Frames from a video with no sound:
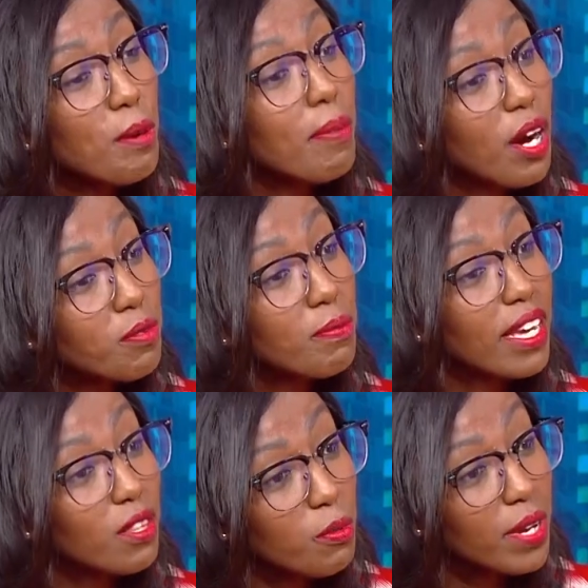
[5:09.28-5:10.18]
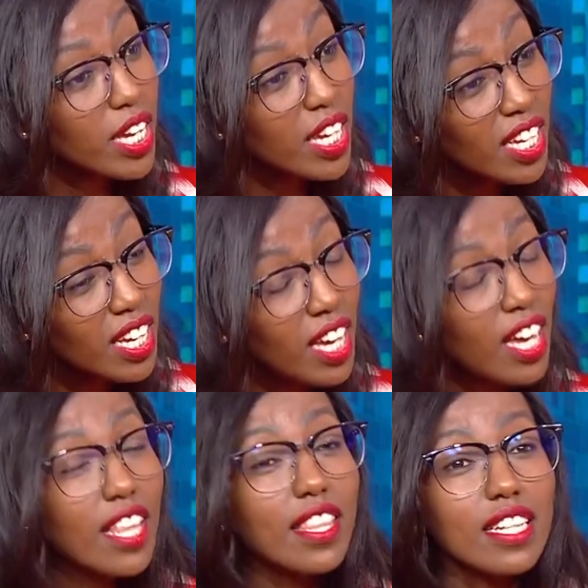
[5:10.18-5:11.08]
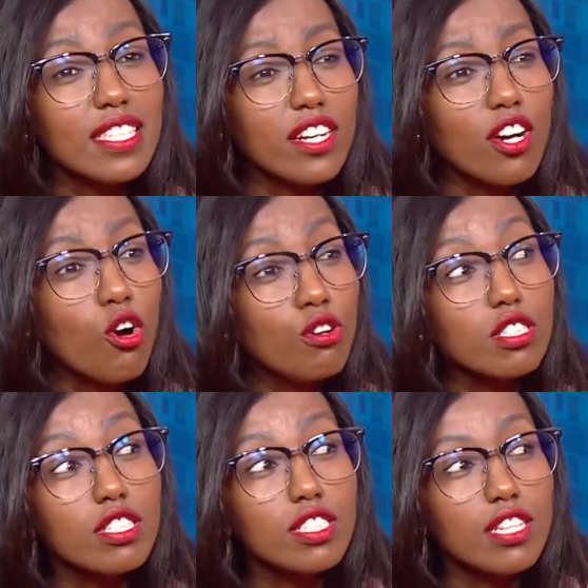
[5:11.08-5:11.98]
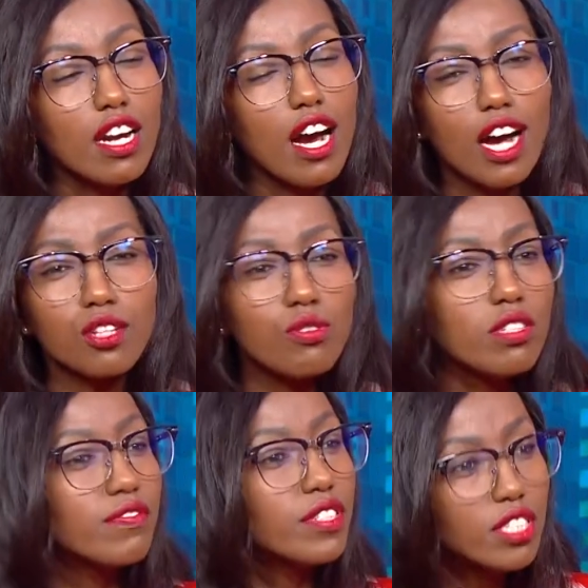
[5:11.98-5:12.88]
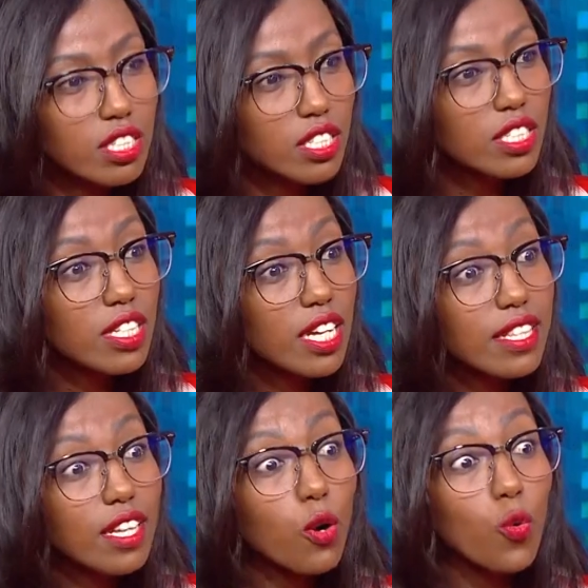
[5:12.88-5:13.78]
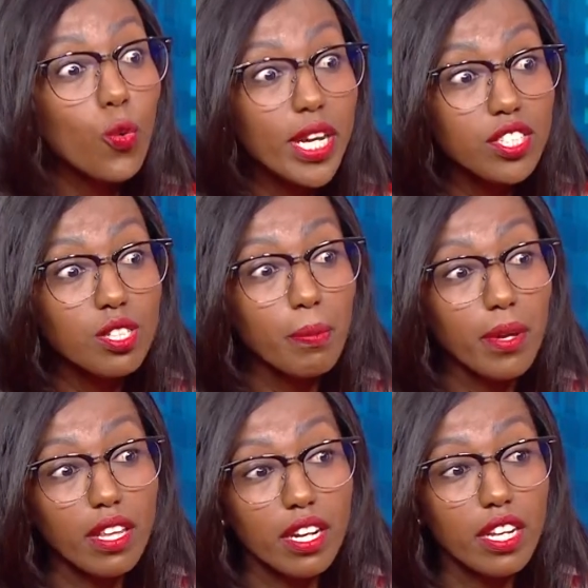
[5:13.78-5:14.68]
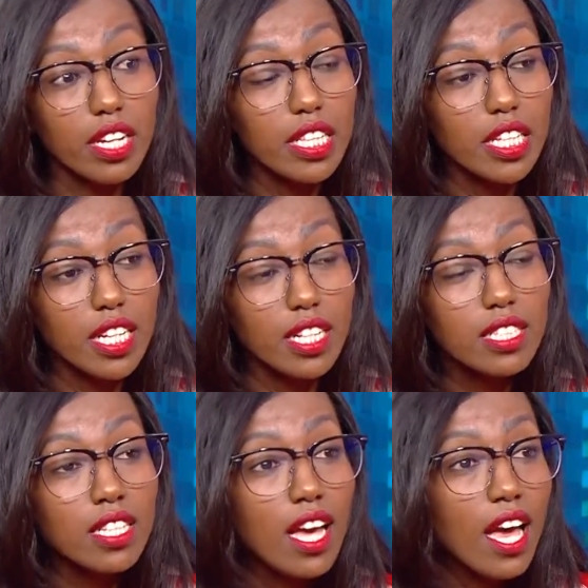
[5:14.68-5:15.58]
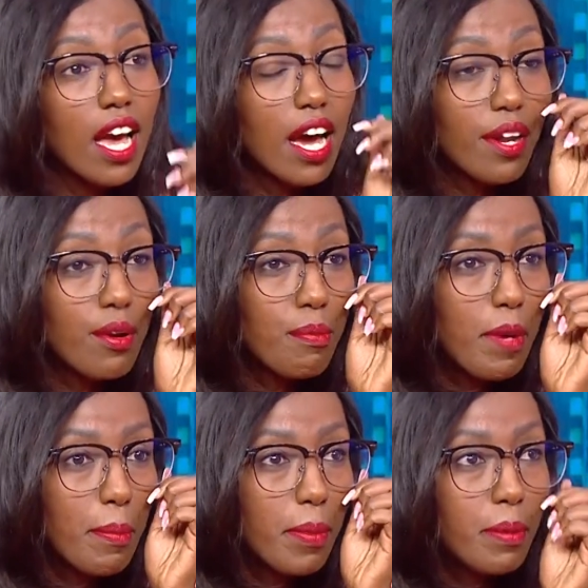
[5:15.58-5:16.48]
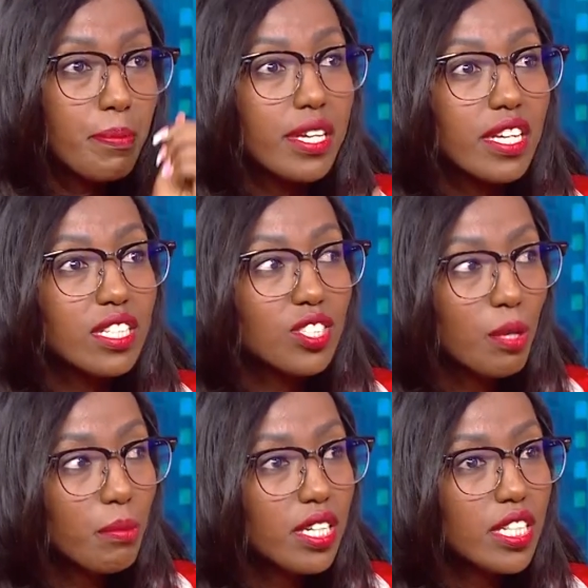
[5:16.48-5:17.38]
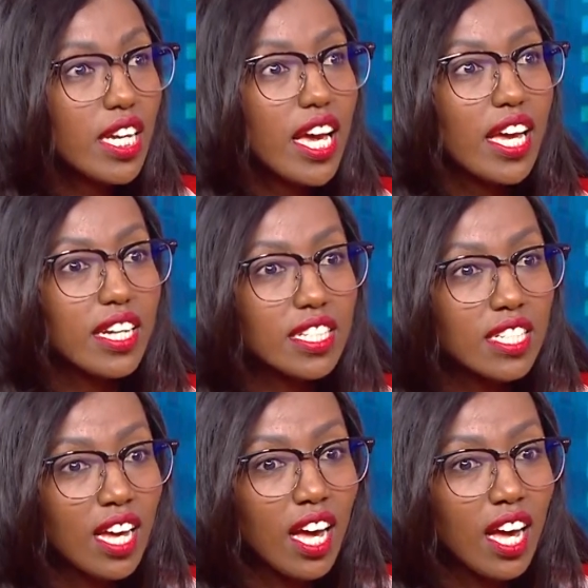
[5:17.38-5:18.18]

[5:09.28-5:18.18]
about, by the way. What? That there are hostels that are actually very good and yes. they are way cheaper than anything else. Mm. And I remember being in Germany and